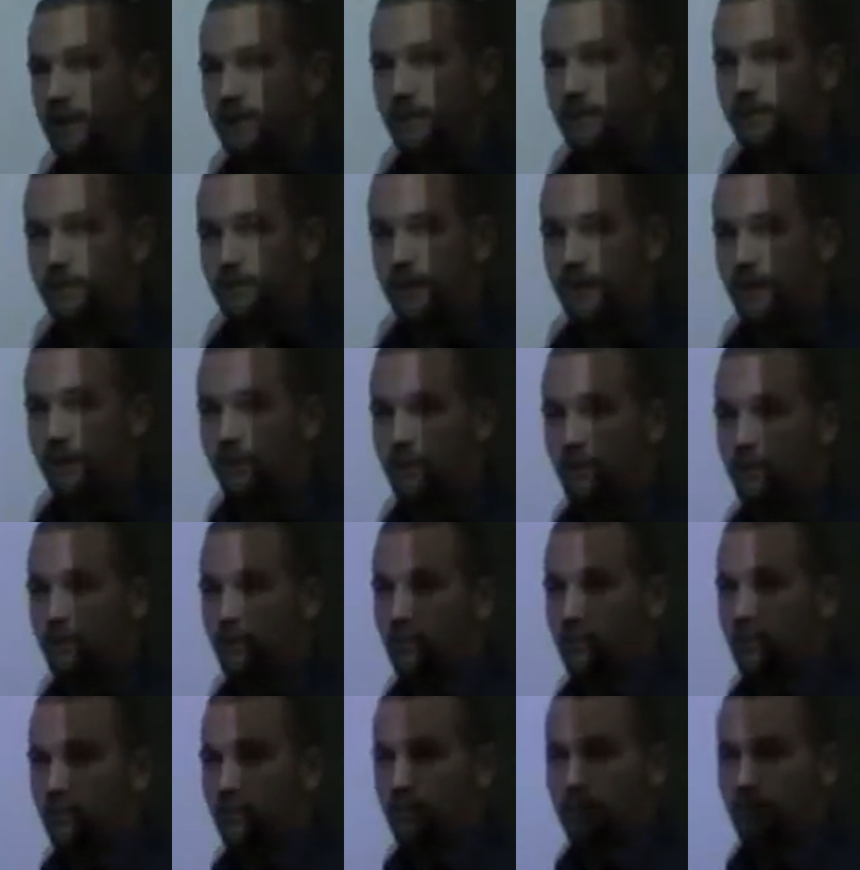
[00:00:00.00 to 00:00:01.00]
to
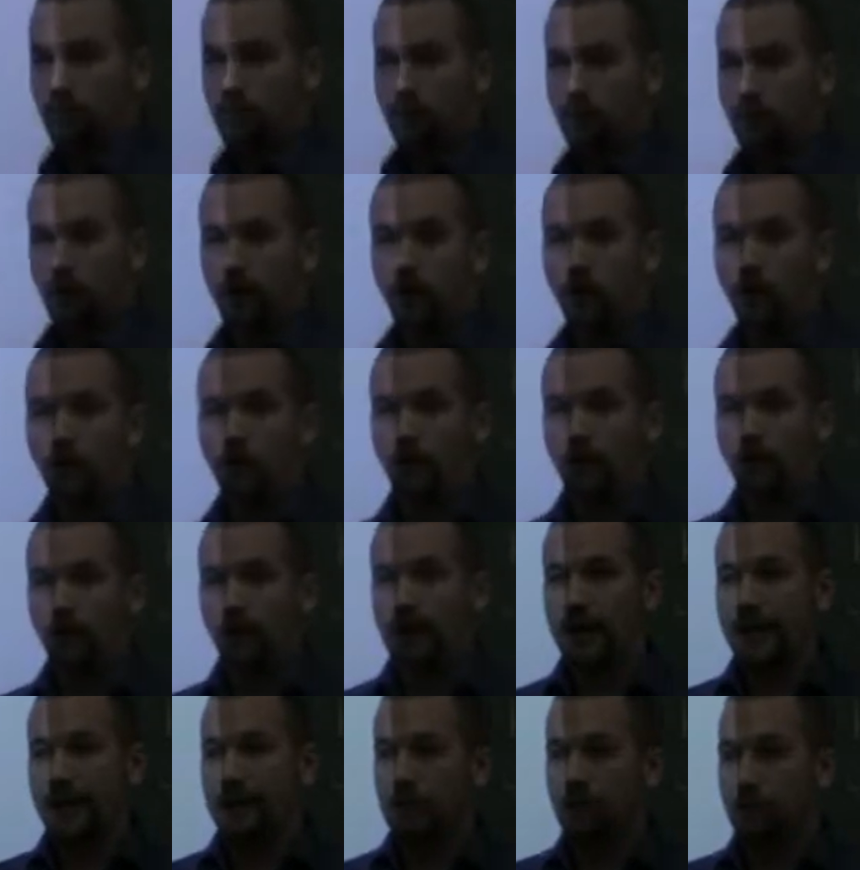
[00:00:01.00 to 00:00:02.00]
favor within my own
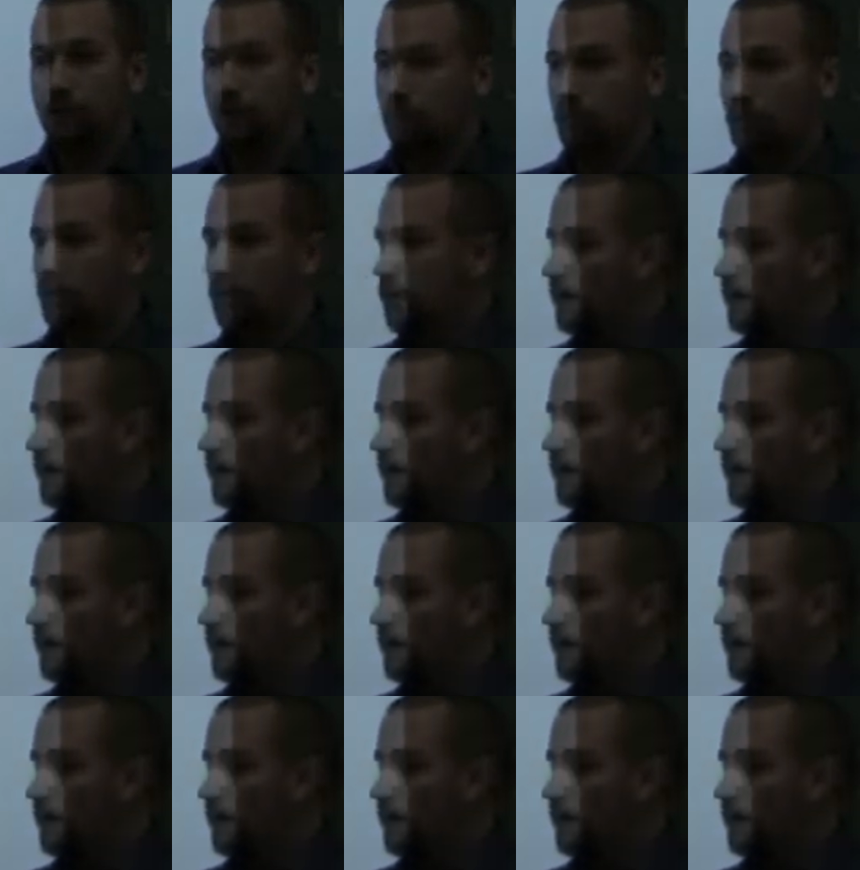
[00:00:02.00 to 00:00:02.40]
classroom.